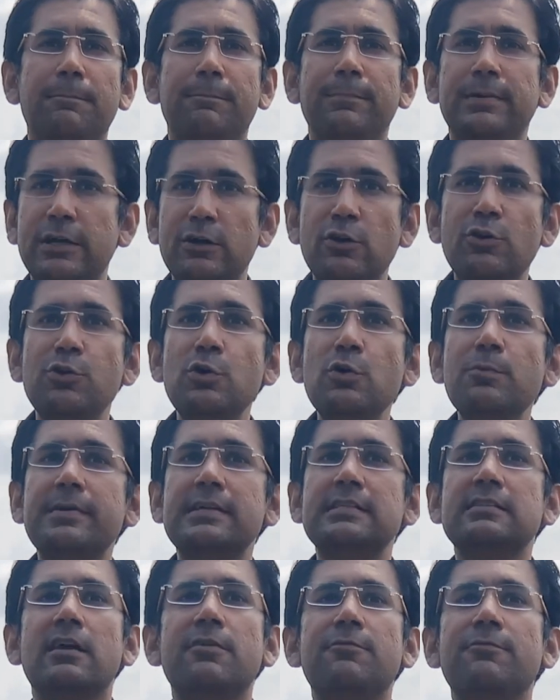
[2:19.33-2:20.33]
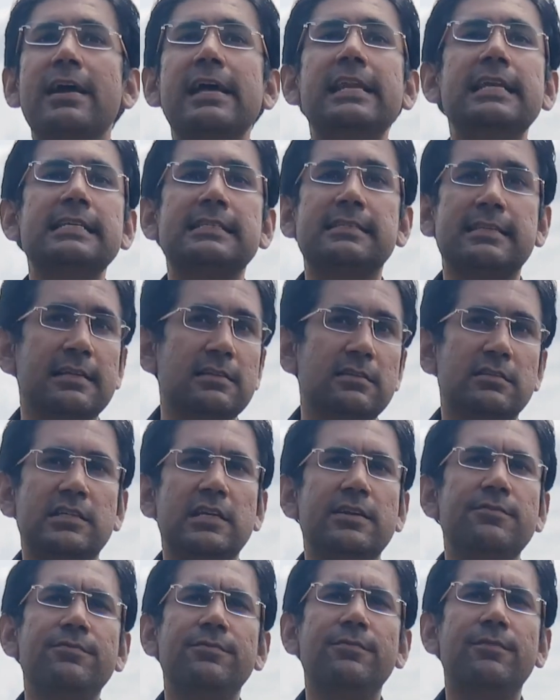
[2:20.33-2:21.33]
Potato tubers are very
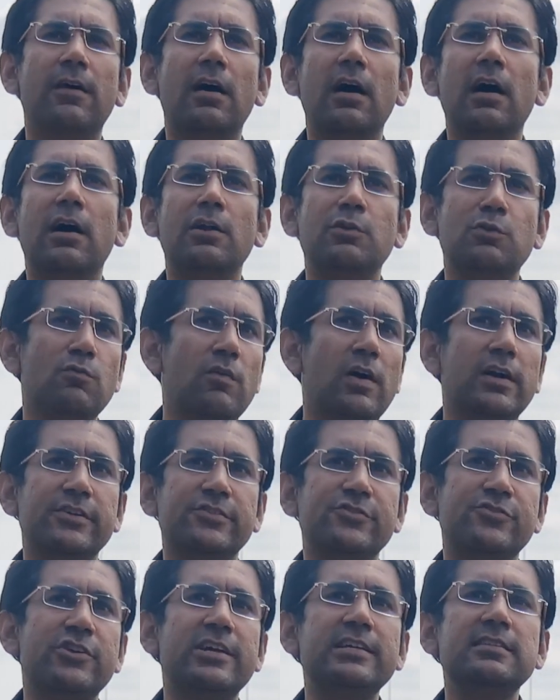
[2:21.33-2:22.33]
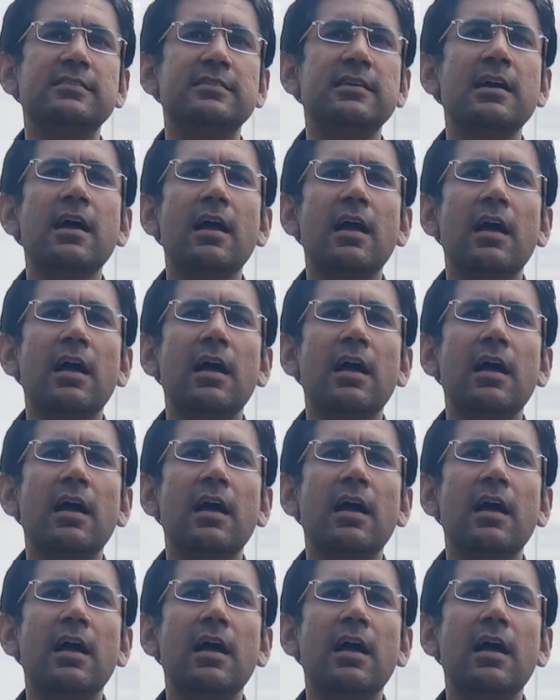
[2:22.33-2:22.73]
sensitive to water stress.